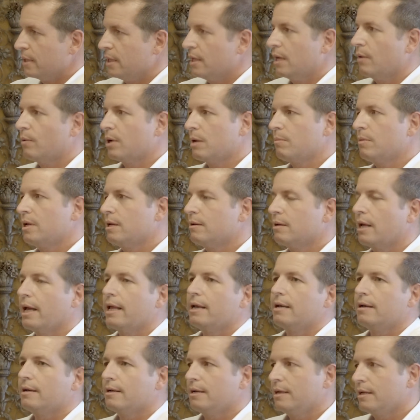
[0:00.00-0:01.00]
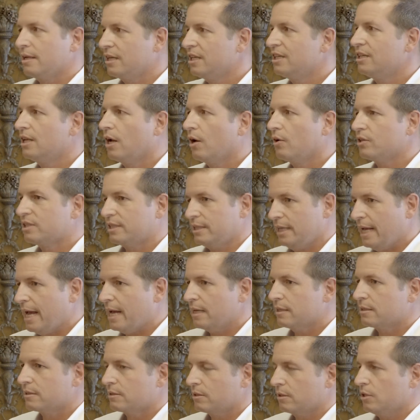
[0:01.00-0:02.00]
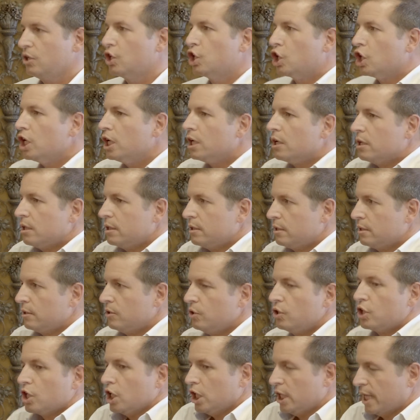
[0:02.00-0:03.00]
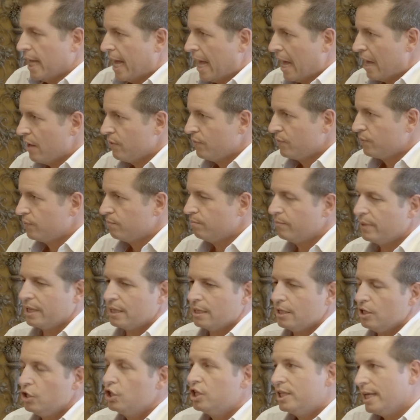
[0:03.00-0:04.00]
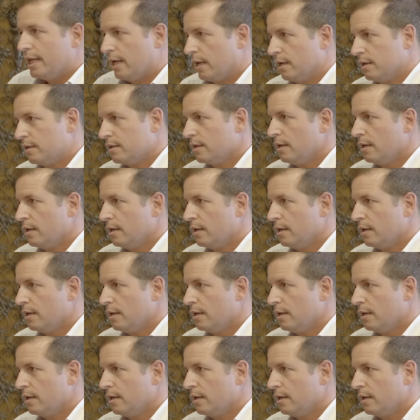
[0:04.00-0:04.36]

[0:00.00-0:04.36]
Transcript: You know what I mean? And yes, you could have, but you didn't.